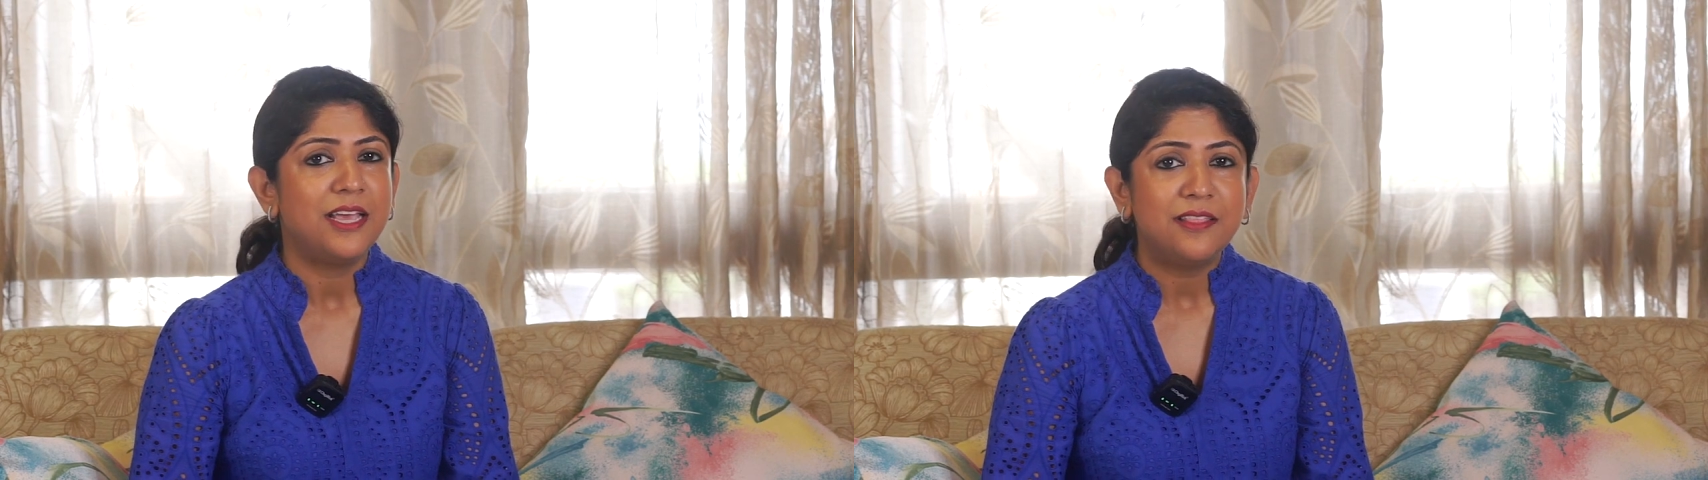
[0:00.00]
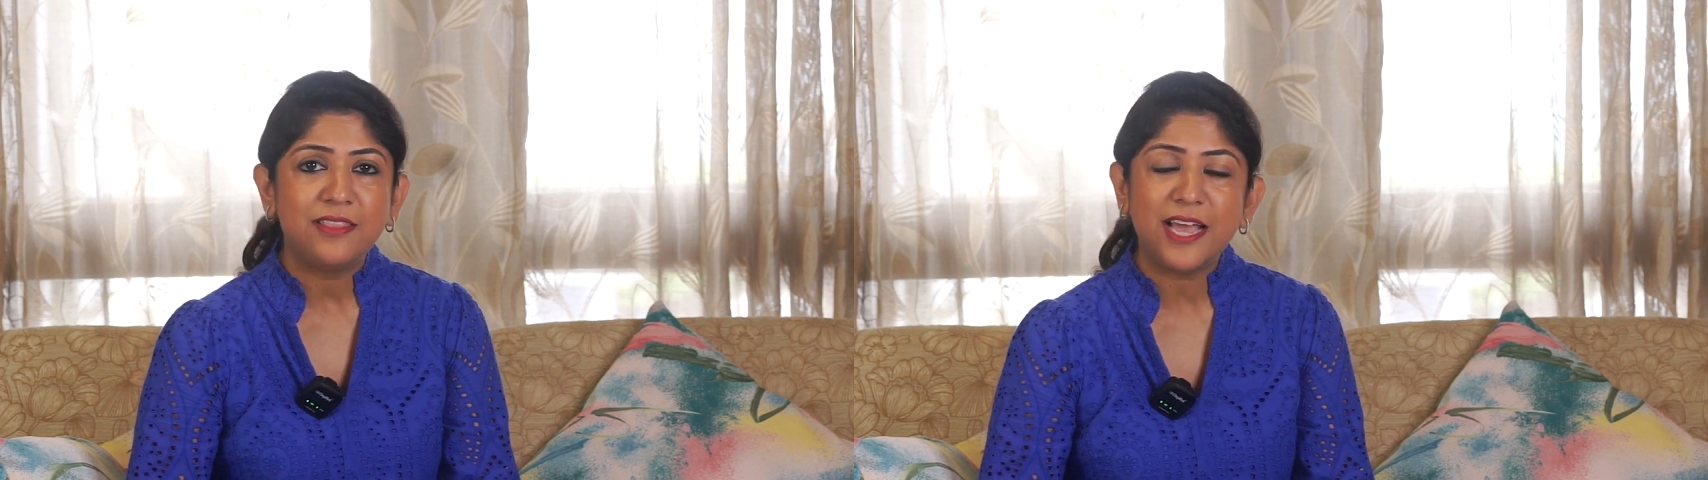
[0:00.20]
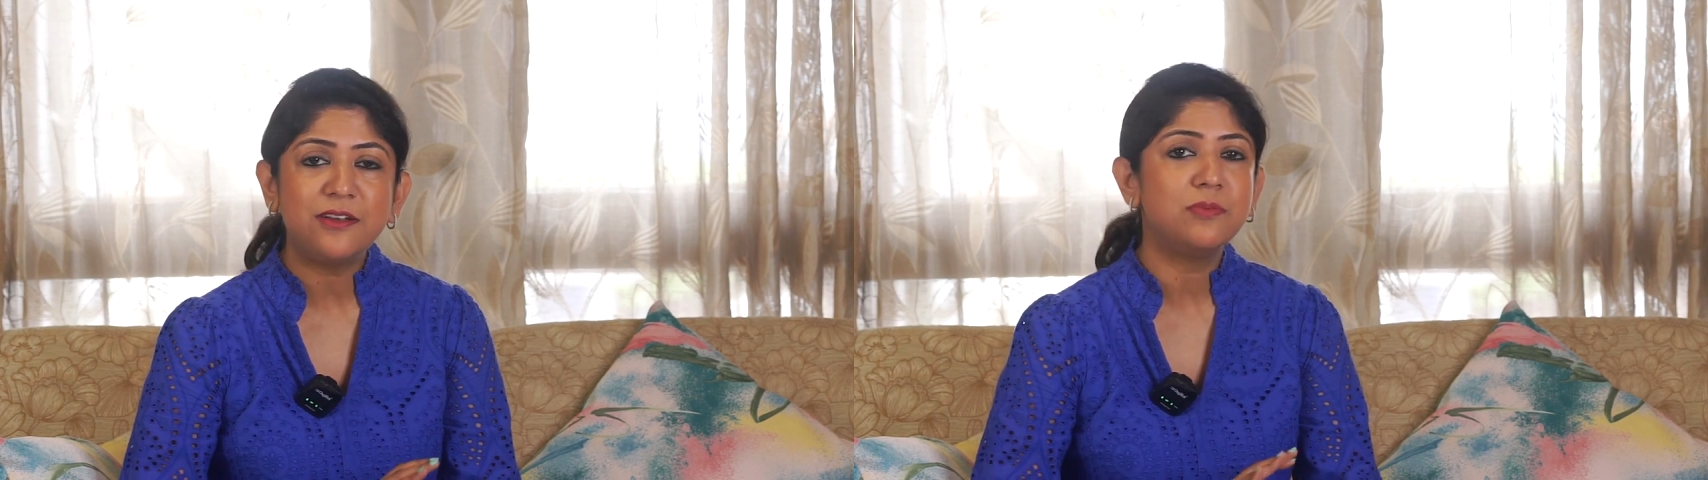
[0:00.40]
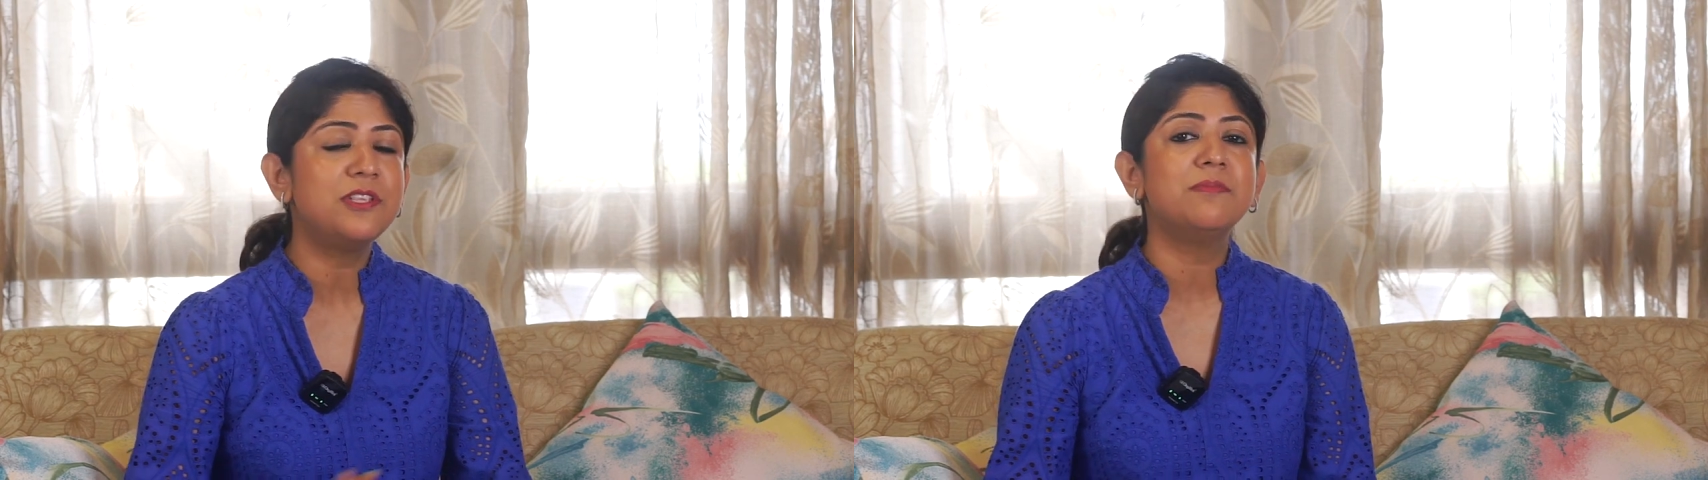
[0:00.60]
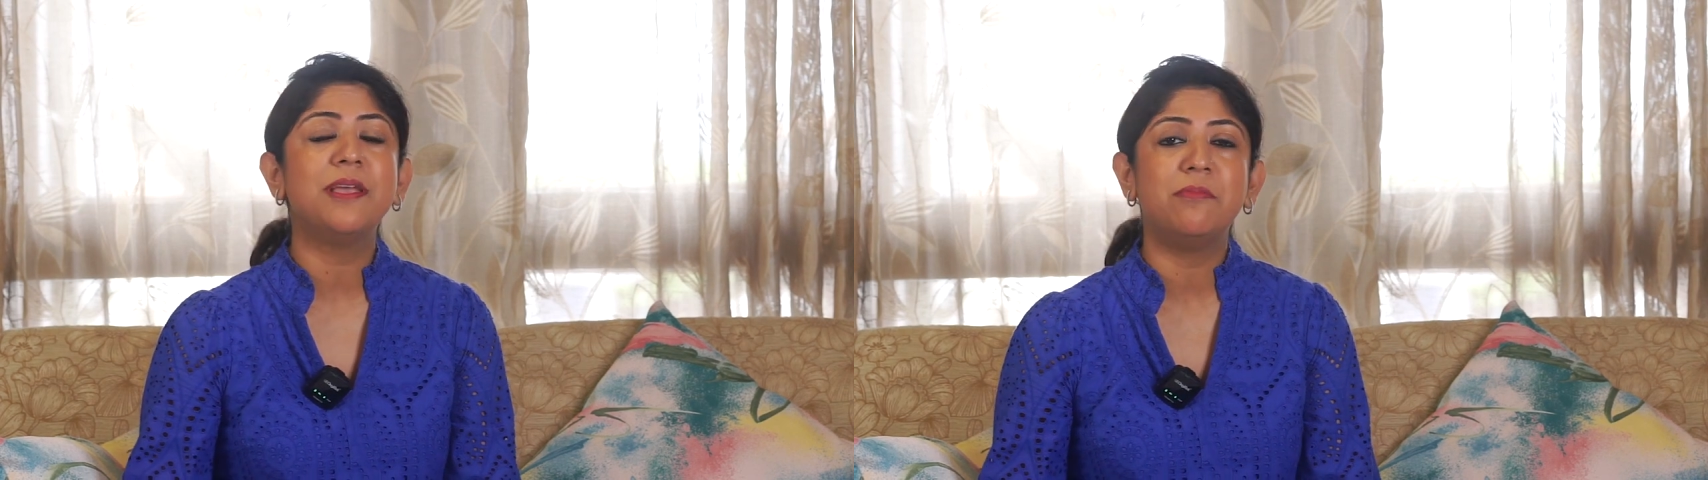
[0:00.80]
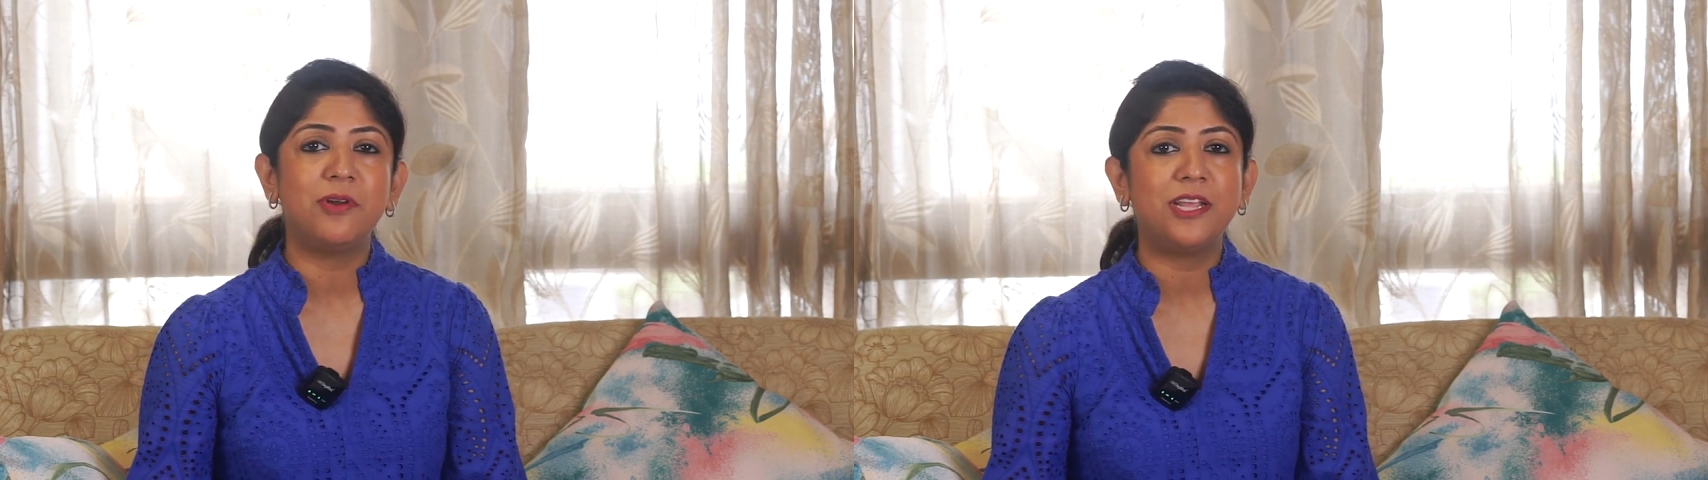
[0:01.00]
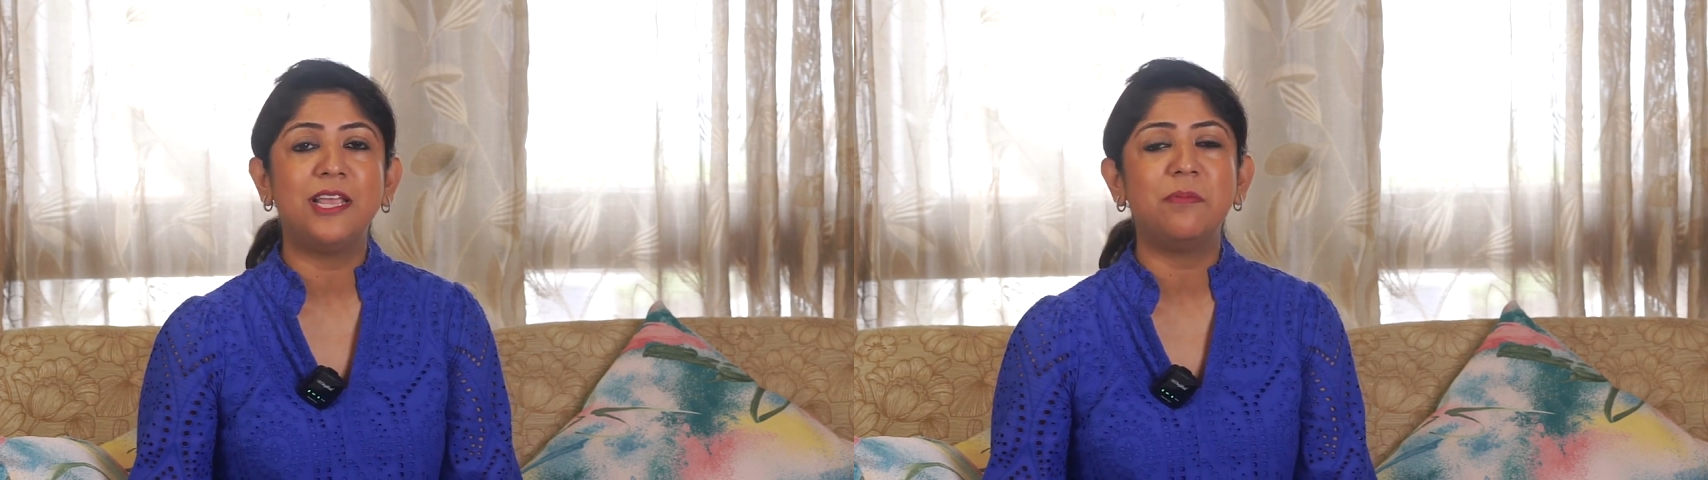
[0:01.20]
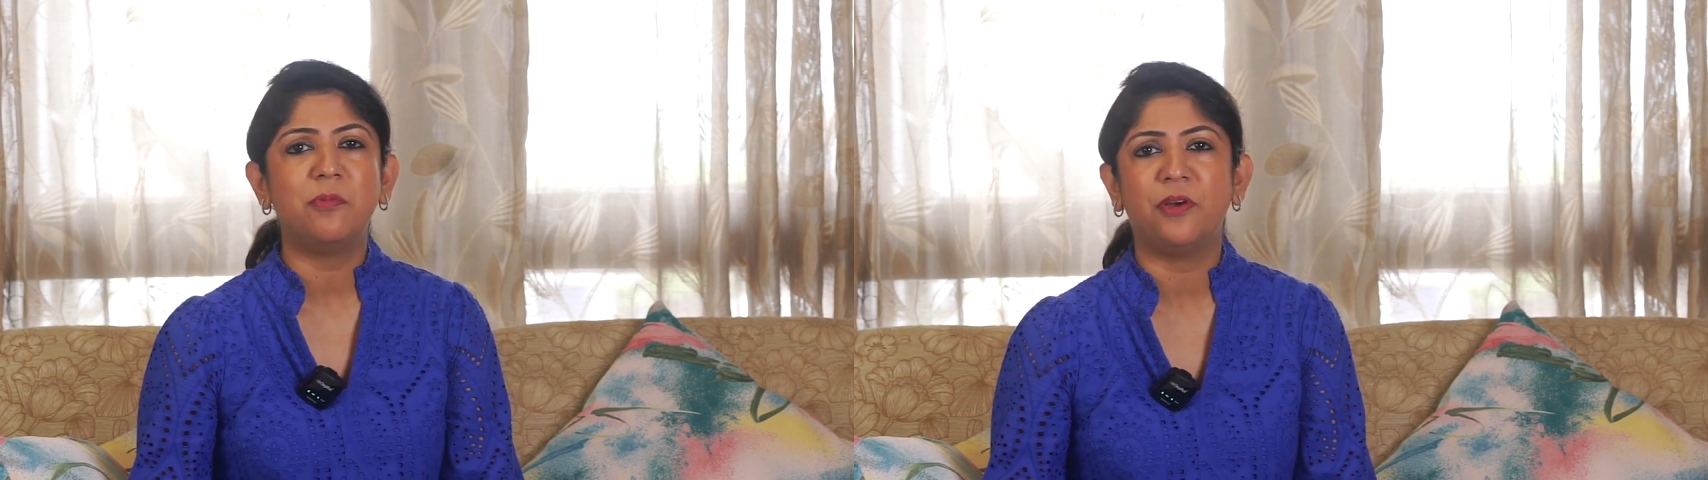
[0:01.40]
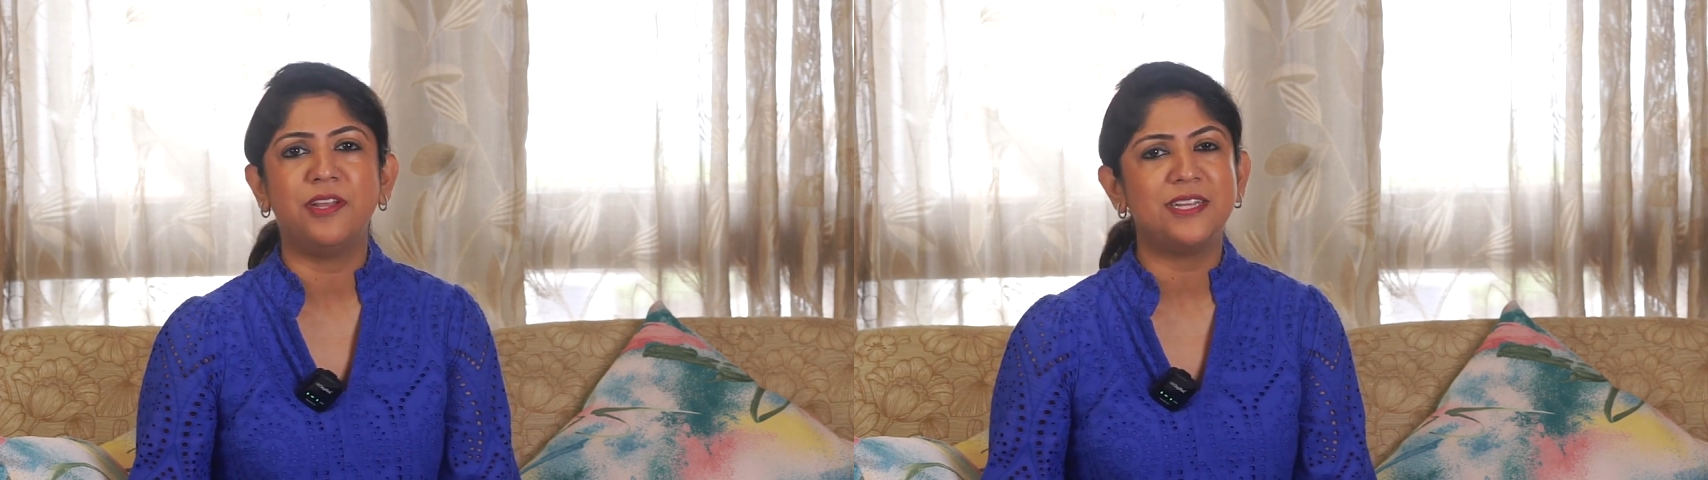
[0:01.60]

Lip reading: That was my breaking point,